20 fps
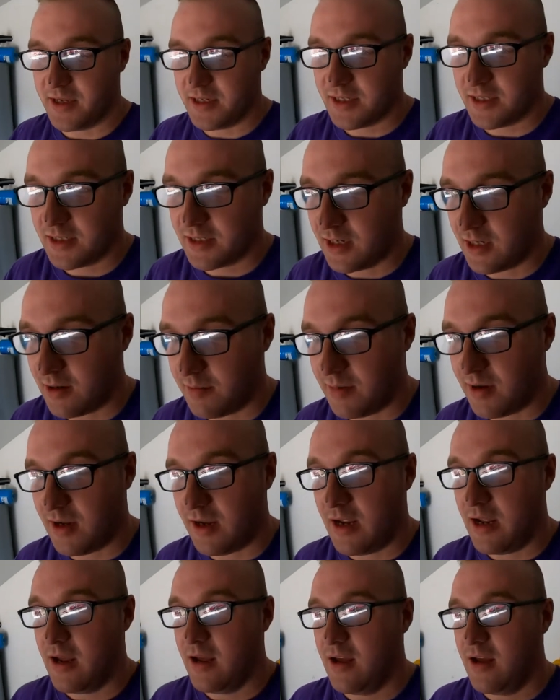this is going to
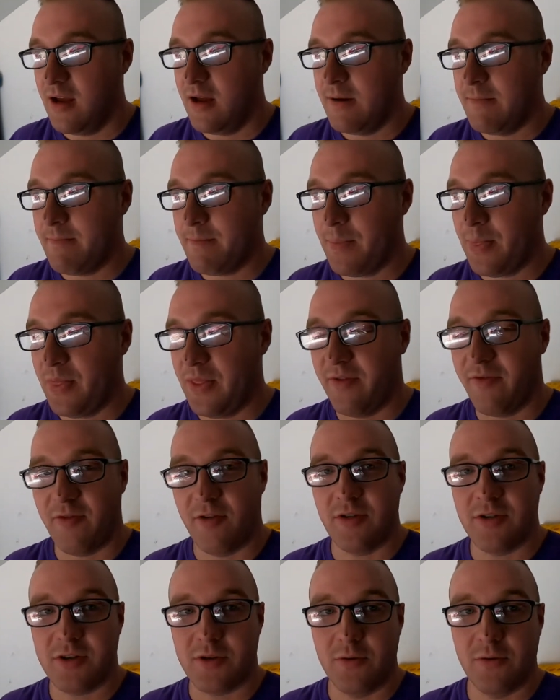be the
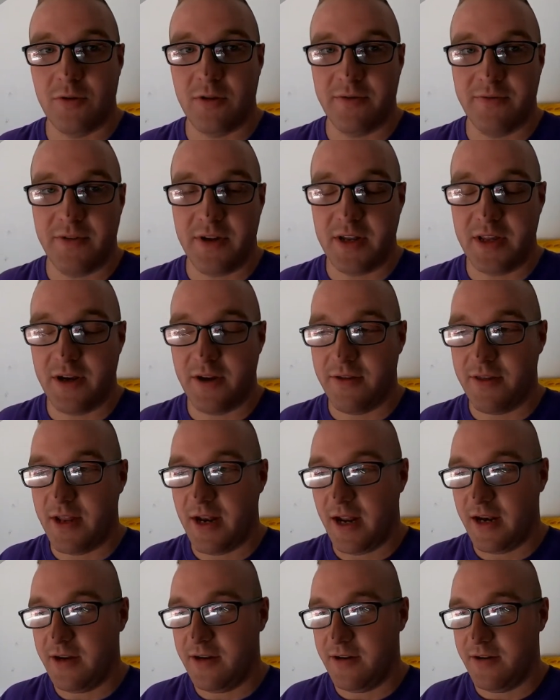first coolant video that
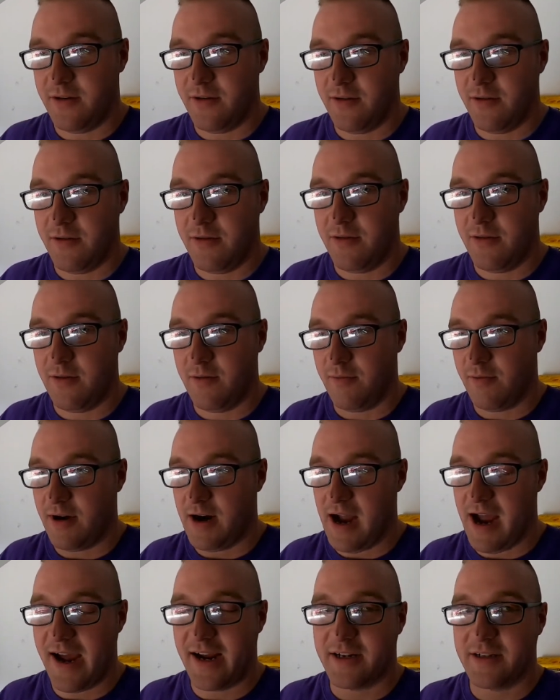I do where
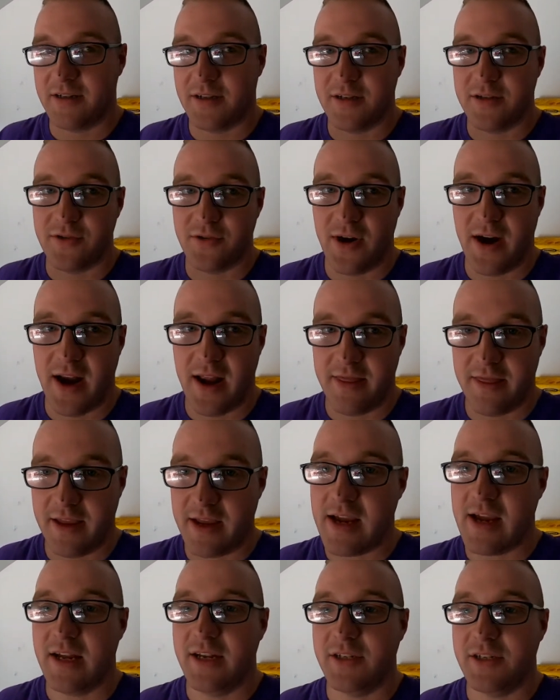I actually drain
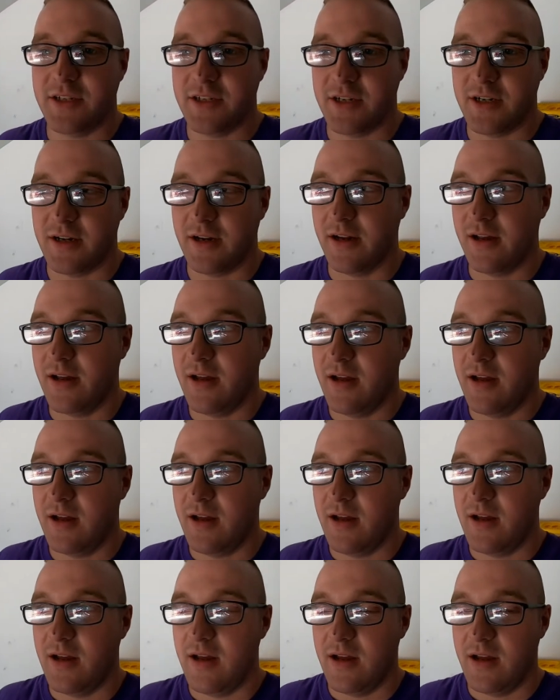the engine
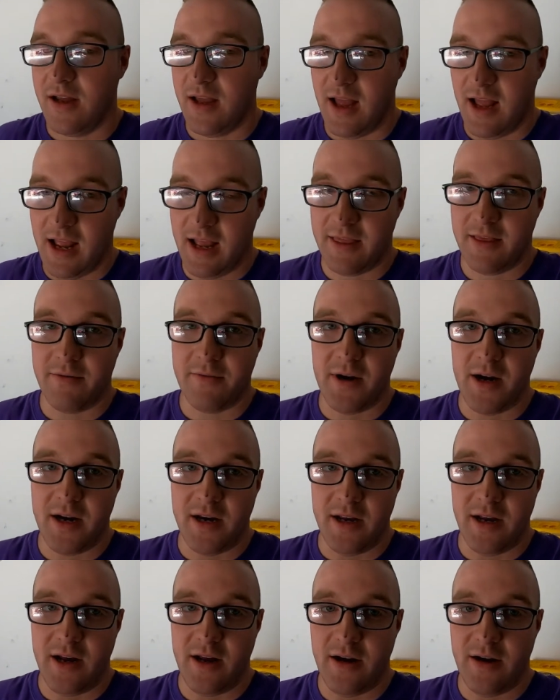and the
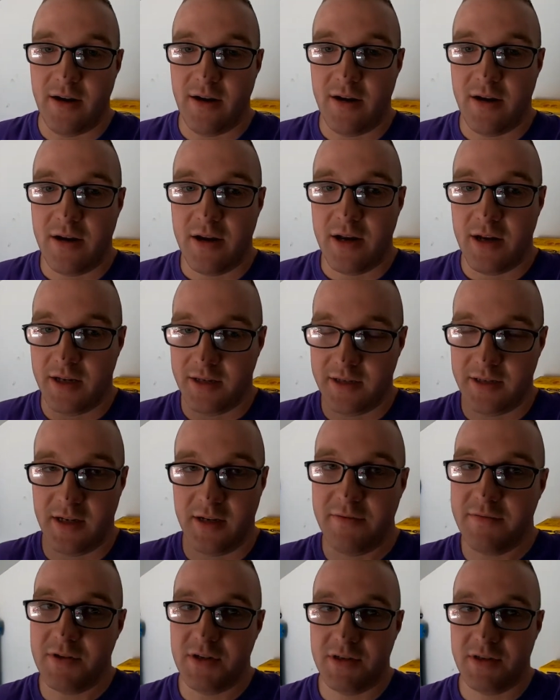radiator instead
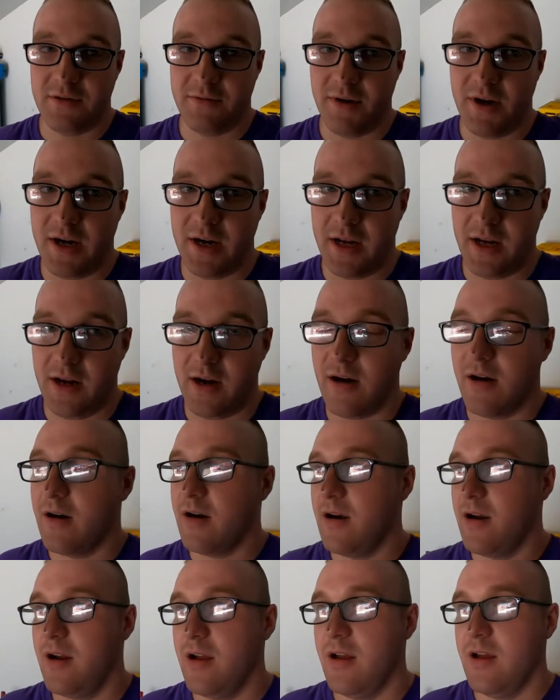of just the radiator.
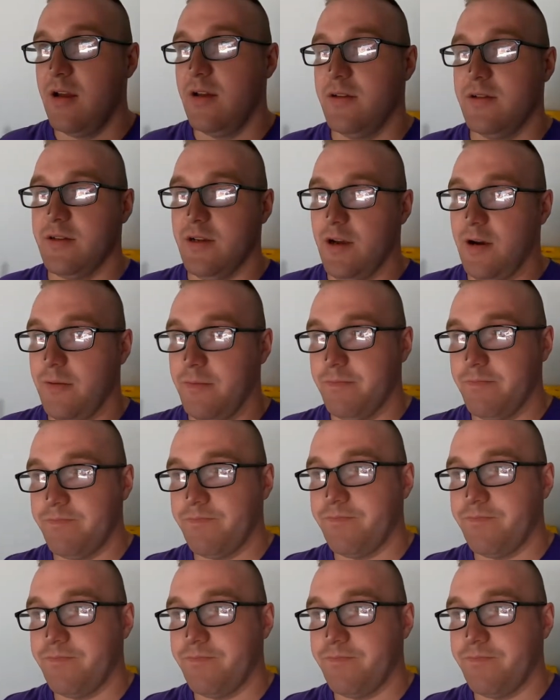So